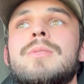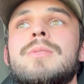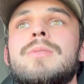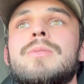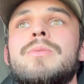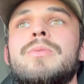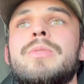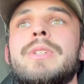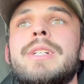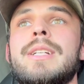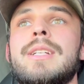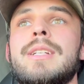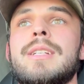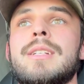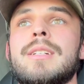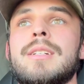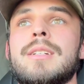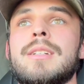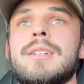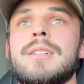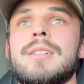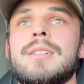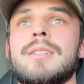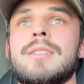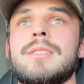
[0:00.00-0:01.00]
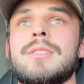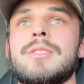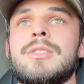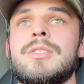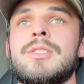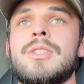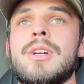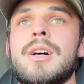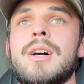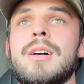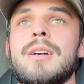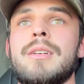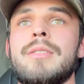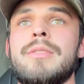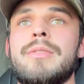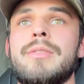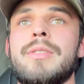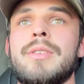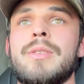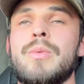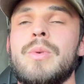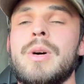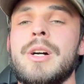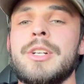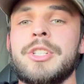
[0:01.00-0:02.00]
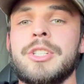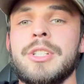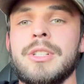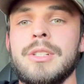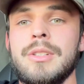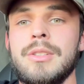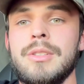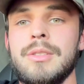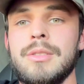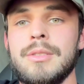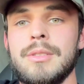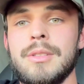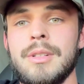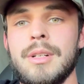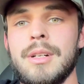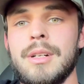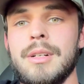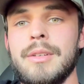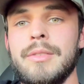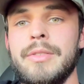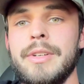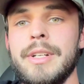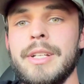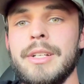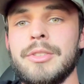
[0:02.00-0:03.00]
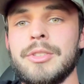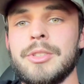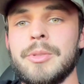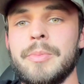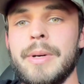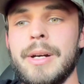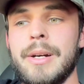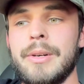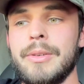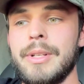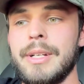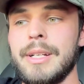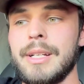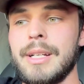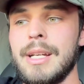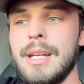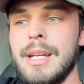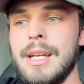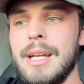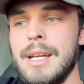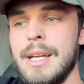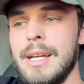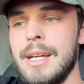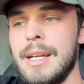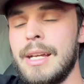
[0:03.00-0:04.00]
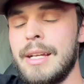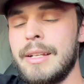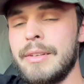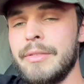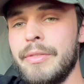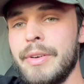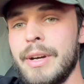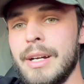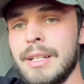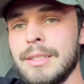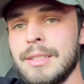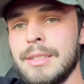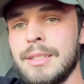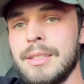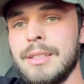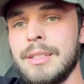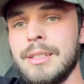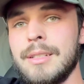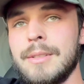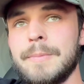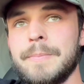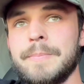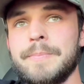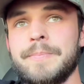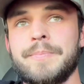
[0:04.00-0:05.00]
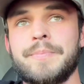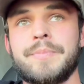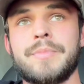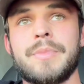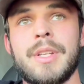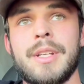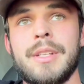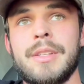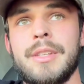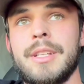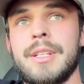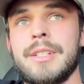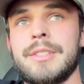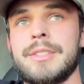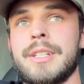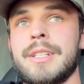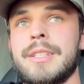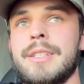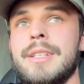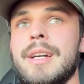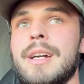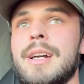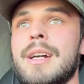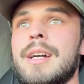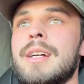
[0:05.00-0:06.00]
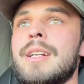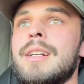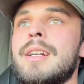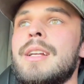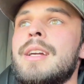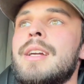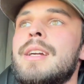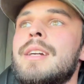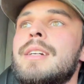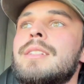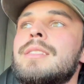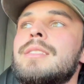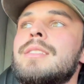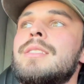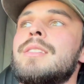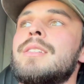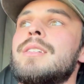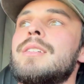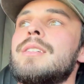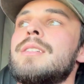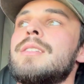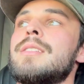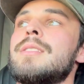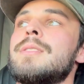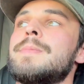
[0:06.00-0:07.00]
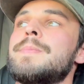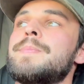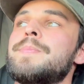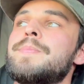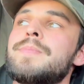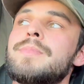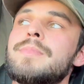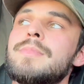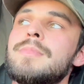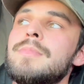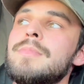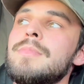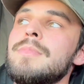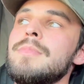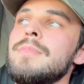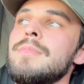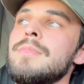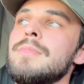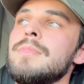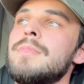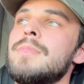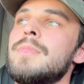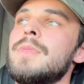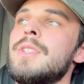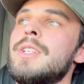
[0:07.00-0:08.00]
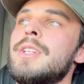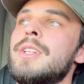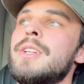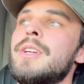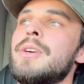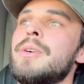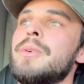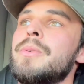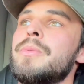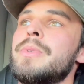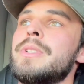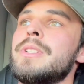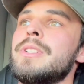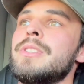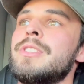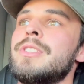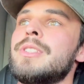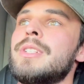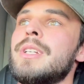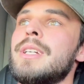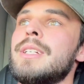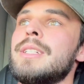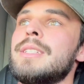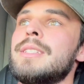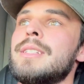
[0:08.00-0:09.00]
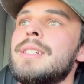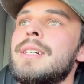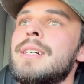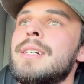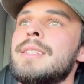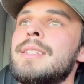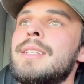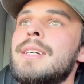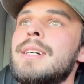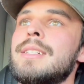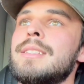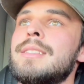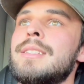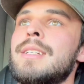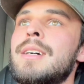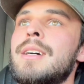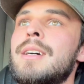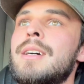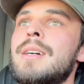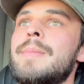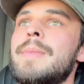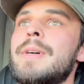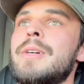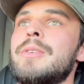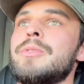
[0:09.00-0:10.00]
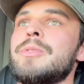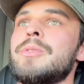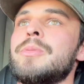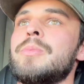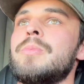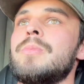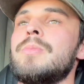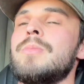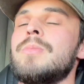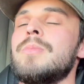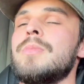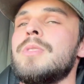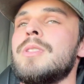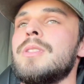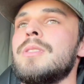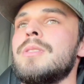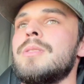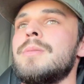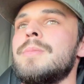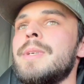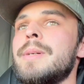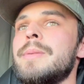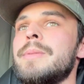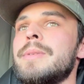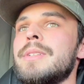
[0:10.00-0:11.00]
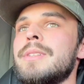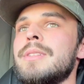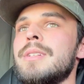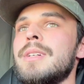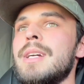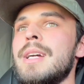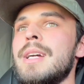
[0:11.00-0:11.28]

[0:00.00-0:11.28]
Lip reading: reading stuff and watching videos about like investing and things like that. And real estate at that time, I was maybe